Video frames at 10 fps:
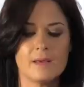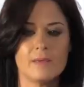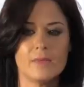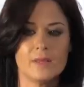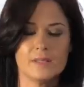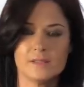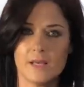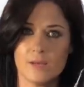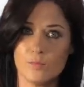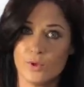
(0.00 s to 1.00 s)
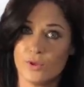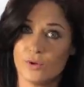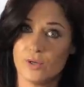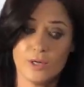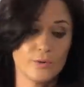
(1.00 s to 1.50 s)
And then the same with
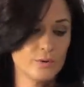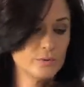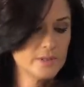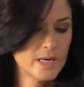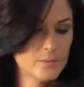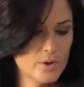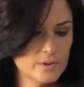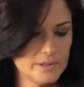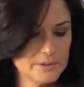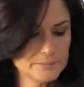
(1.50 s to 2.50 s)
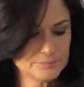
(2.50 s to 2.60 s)
your Ingrown sidewall cleaner.